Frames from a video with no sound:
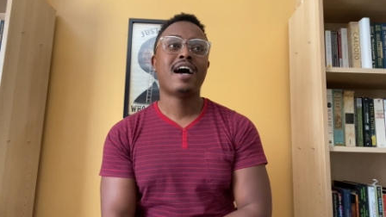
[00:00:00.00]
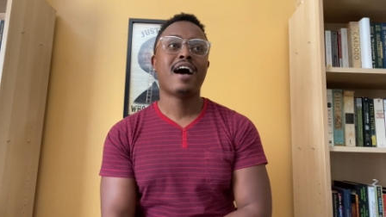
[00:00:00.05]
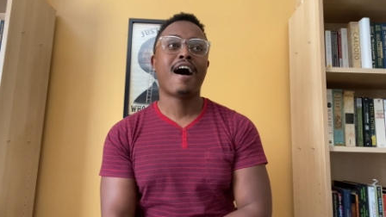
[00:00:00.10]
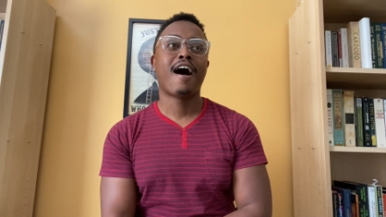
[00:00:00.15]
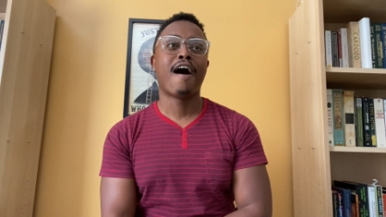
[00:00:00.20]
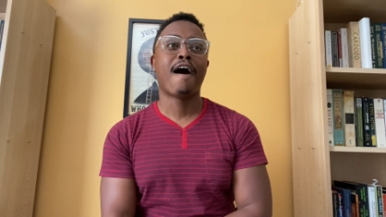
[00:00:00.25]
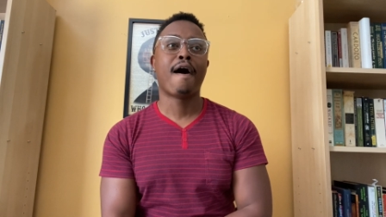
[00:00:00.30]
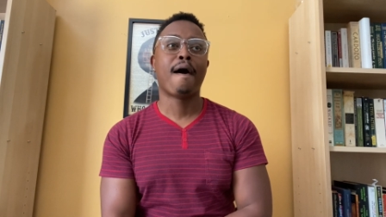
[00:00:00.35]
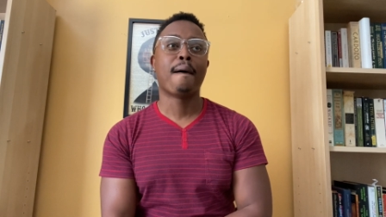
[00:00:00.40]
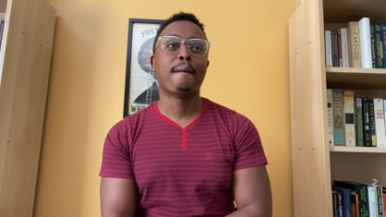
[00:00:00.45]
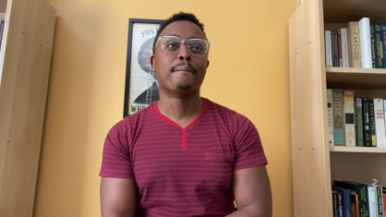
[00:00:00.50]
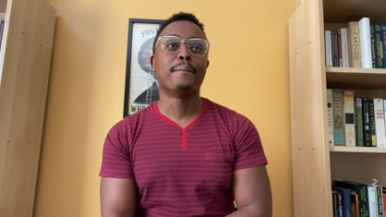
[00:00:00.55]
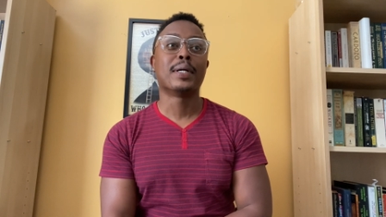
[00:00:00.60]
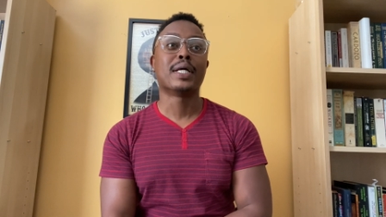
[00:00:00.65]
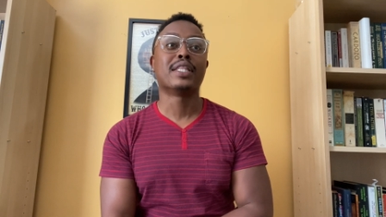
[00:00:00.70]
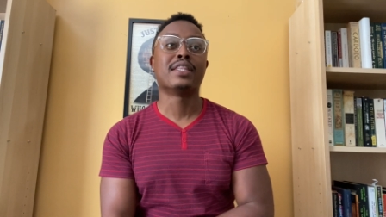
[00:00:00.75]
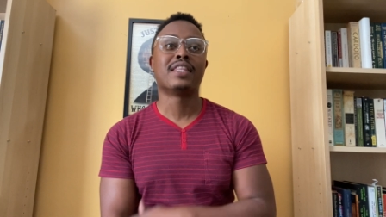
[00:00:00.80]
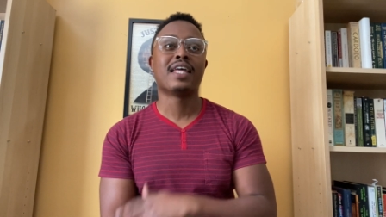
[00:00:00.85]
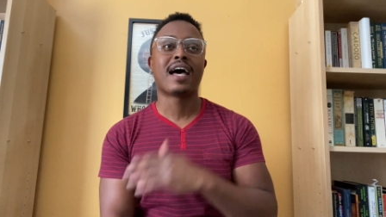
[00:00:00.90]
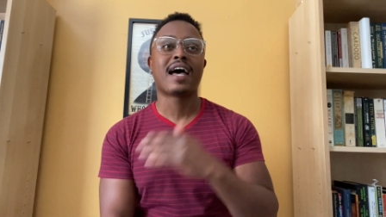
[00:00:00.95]
Um,
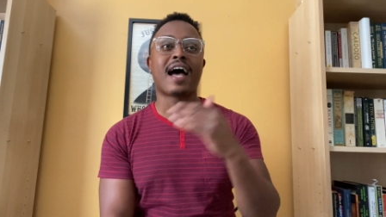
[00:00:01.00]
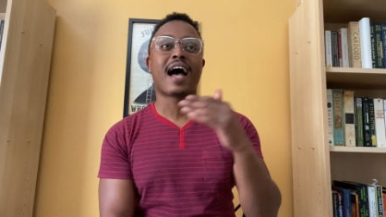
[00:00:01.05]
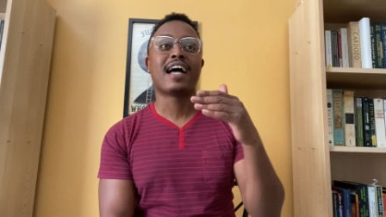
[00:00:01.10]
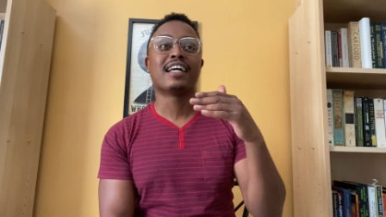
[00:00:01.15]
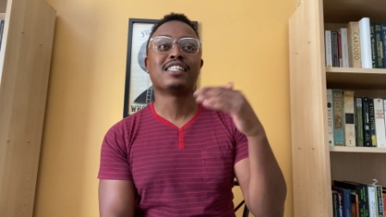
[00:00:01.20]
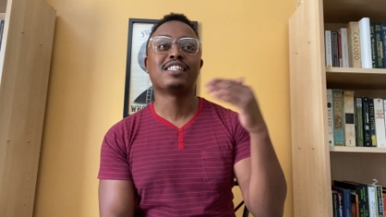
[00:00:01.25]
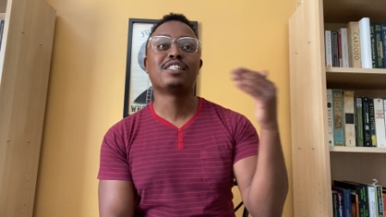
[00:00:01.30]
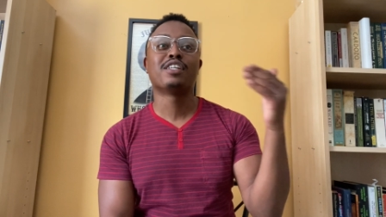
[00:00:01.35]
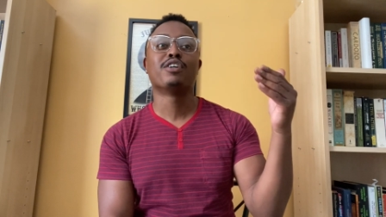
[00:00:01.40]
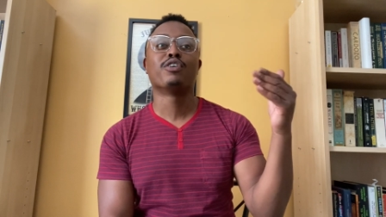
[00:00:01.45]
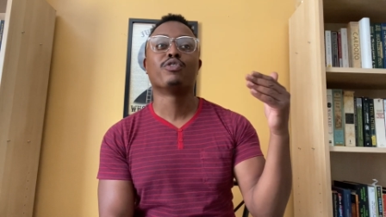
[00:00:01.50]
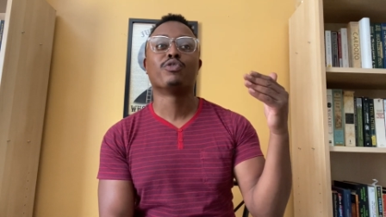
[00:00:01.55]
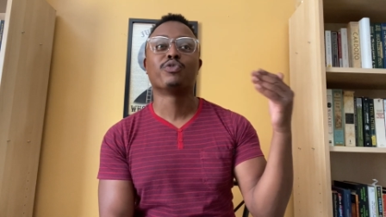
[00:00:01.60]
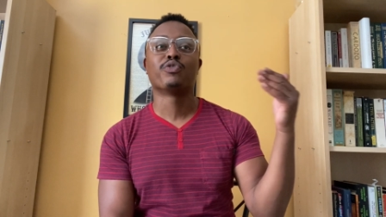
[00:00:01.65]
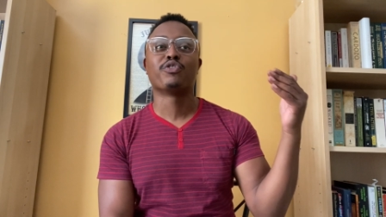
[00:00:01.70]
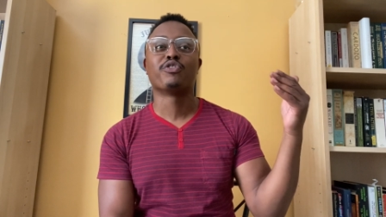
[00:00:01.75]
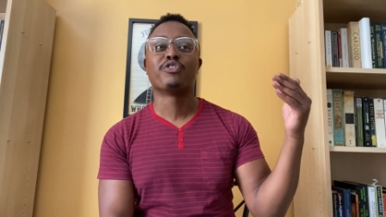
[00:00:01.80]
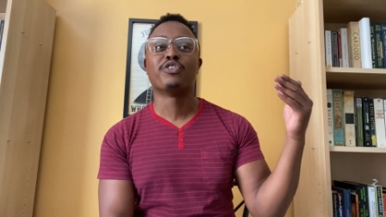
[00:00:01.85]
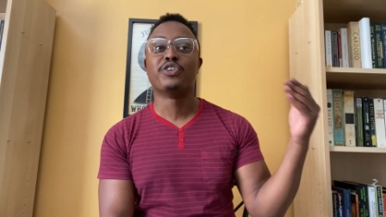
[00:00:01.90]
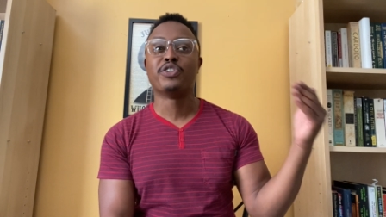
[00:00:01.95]
but that I still
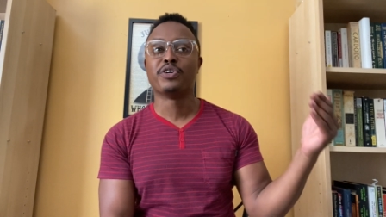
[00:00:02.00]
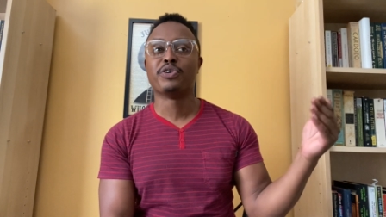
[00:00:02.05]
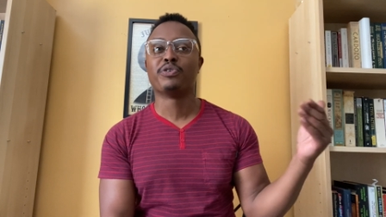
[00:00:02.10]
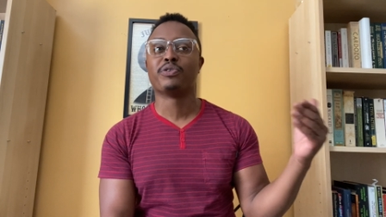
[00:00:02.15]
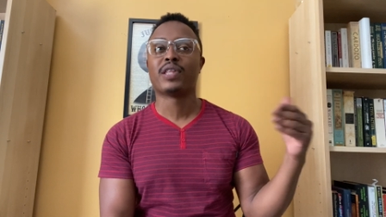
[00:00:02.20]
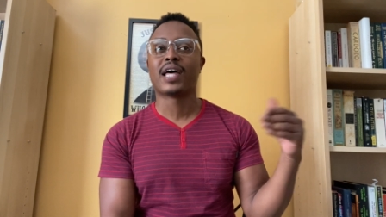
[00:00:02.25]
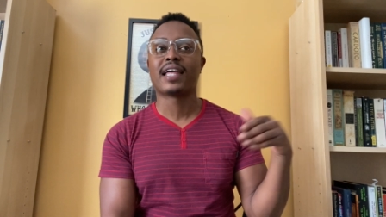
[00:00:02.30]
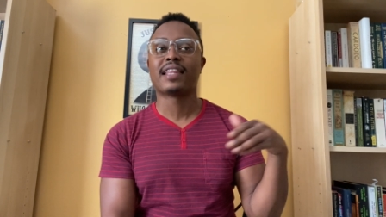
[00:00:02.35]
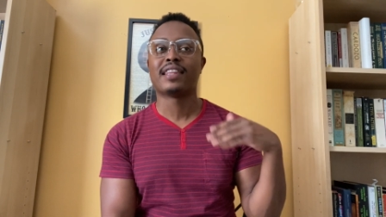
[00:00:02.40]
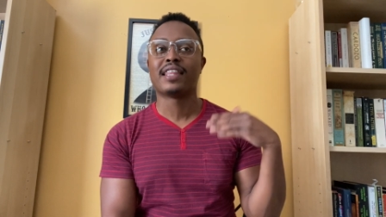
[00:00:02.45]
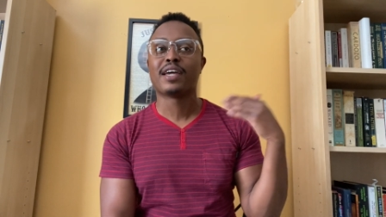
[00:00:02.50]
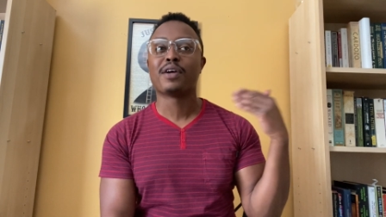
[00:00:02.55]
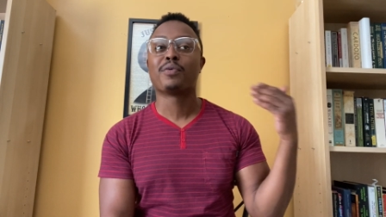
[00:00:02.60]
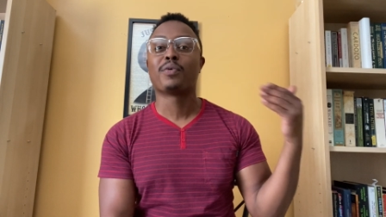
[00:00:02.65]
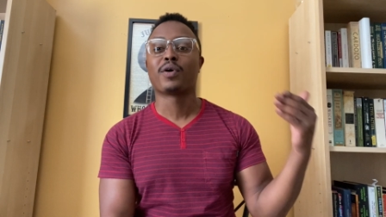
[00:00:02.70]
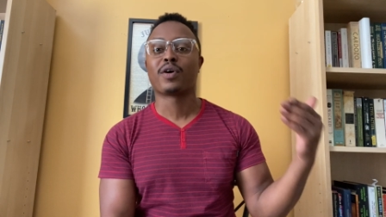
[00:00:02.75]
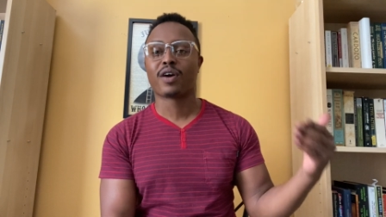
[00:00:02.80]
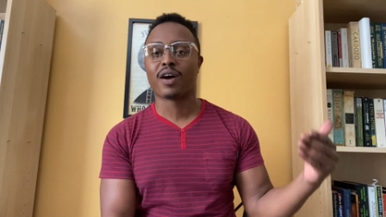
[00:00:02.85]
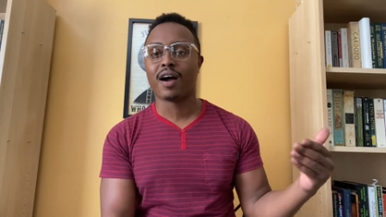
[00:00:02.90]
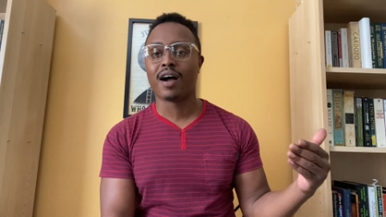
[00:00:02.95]
knew that they
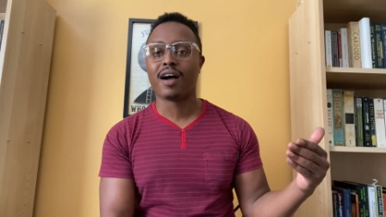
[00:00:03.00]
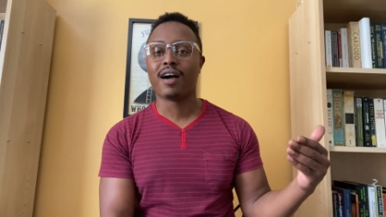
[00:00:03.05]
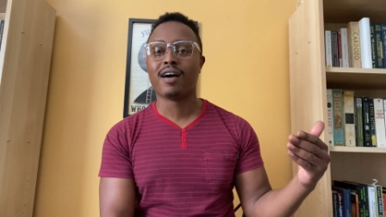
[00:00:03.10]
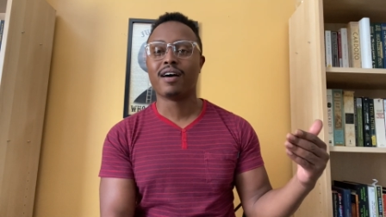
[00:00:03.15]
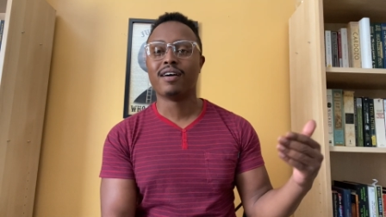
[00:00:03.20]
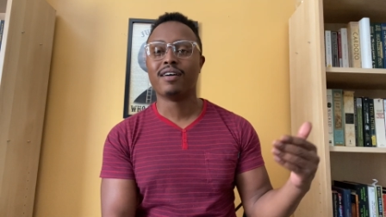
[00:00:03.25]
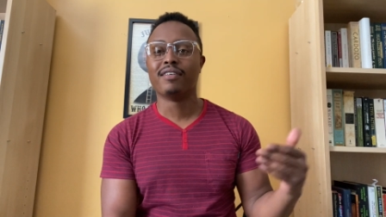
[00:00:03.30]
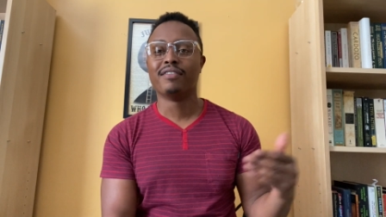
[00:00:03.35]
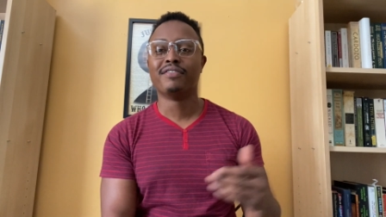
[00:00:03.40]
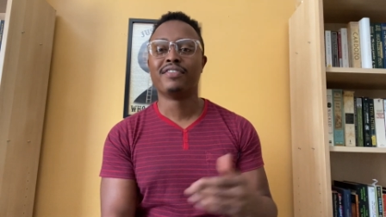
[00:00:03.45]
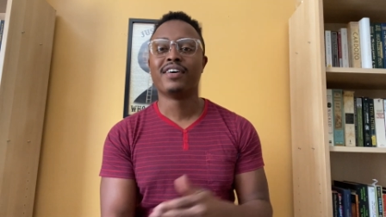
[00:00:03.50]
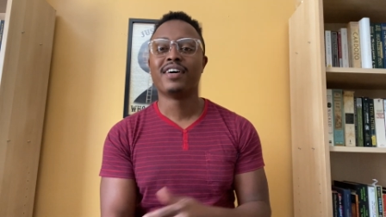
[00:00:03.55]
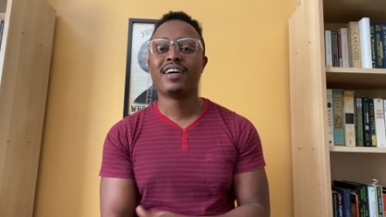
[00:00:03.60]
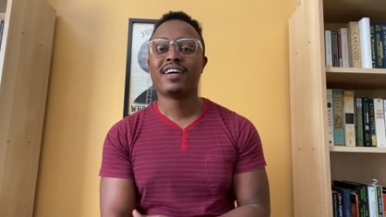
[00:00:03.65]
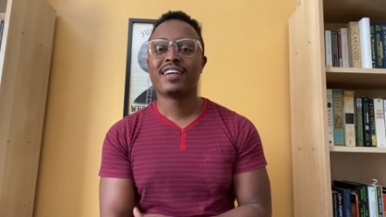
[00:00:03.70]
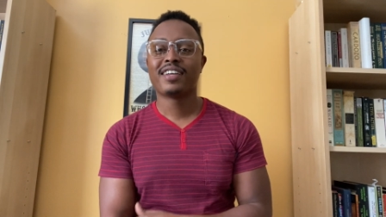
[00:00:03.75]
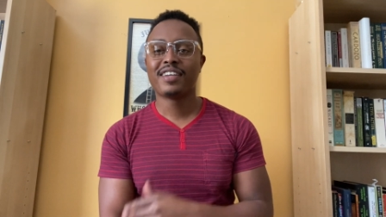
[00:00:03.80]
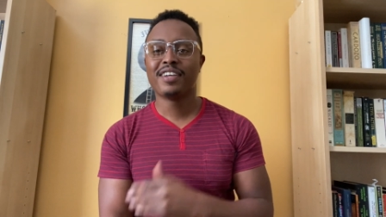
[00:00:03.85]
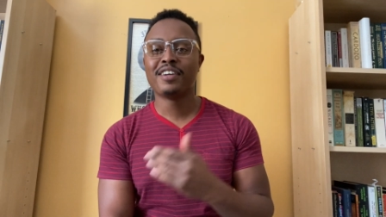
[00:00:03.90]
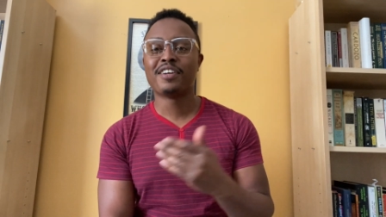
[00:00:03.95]
were of
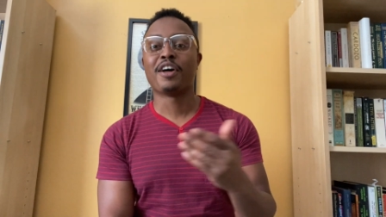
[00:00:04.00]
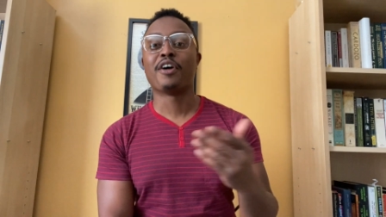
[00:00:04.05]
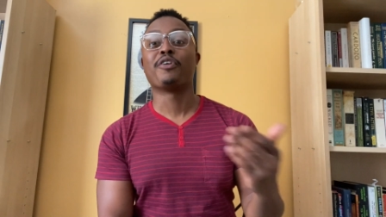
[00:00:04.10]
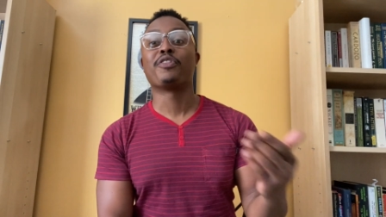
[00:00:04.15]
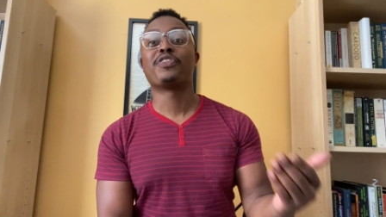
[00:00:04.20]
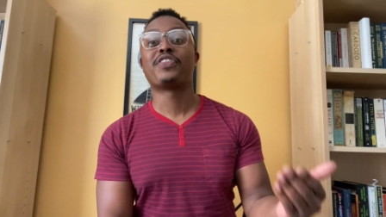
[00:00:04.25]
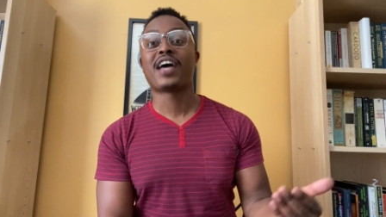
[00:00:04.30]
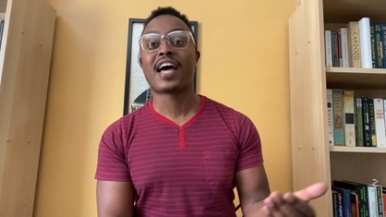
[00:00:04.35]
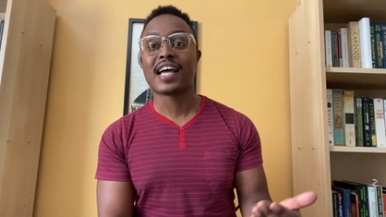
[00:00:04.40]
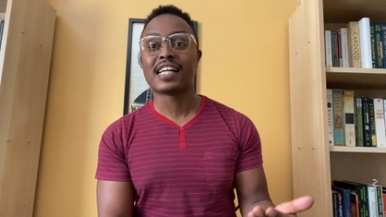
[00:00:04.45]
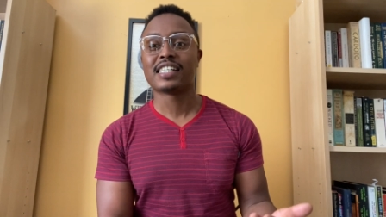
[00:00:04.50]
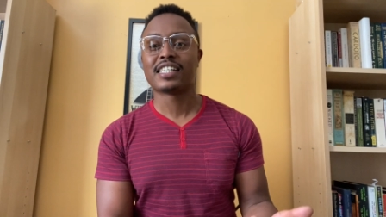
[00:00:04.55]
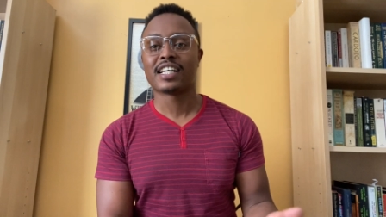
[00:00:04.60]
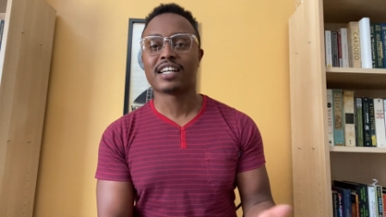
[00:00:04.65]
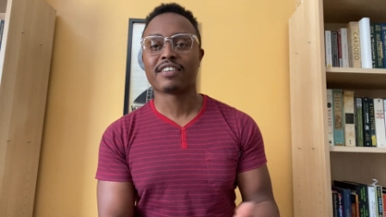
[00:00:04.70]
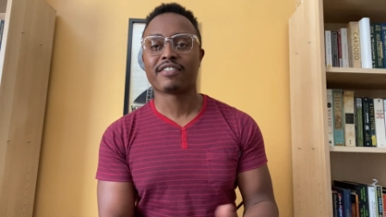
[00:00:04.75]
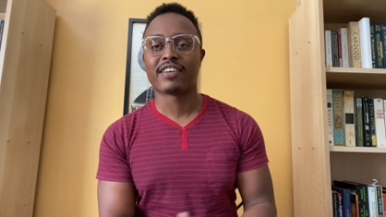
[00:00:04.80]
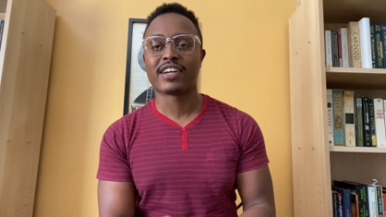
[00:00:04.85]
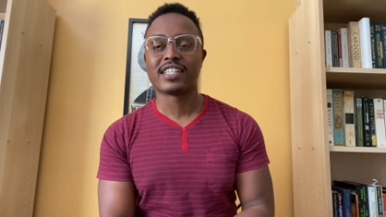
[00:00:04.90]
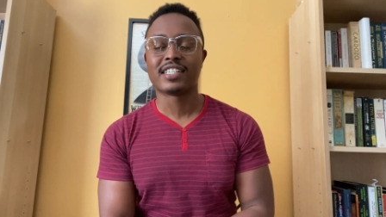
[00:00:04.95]
you know that
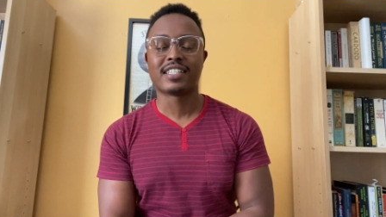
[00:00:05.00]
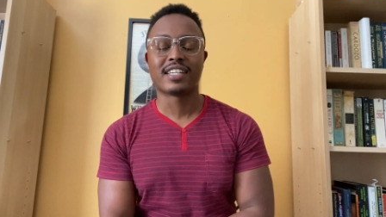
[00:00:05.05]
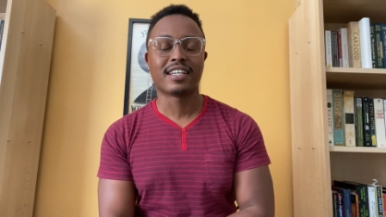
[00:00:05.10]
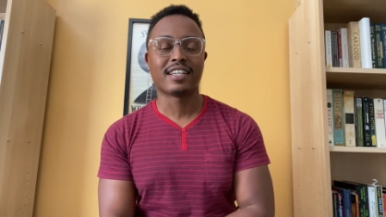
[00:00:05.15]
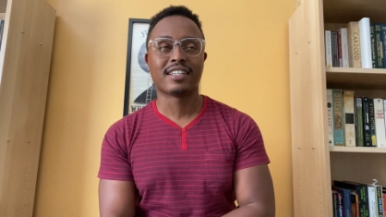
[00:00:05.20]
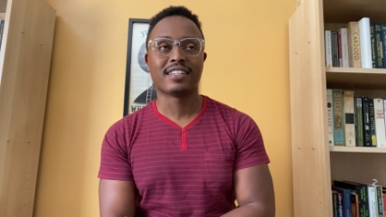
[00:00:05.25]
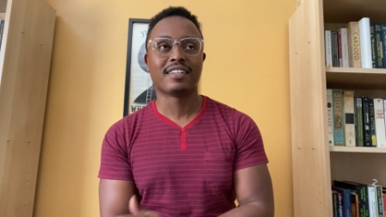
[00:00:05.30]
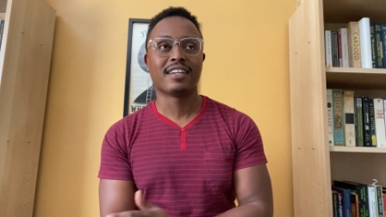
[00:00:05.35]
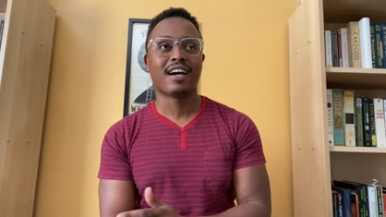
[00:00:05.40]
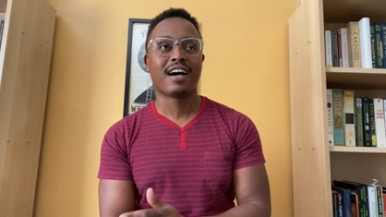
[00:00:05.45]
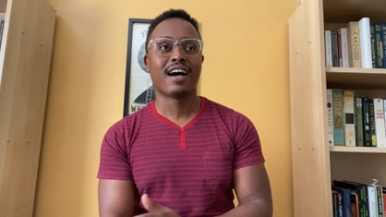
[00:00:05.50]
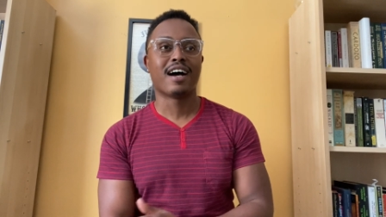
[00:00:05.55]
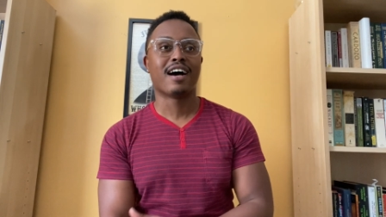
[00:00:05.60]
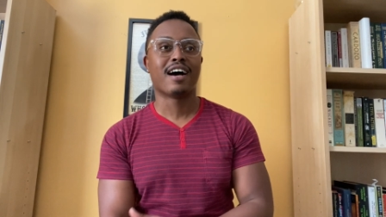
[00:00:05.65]
generation uh,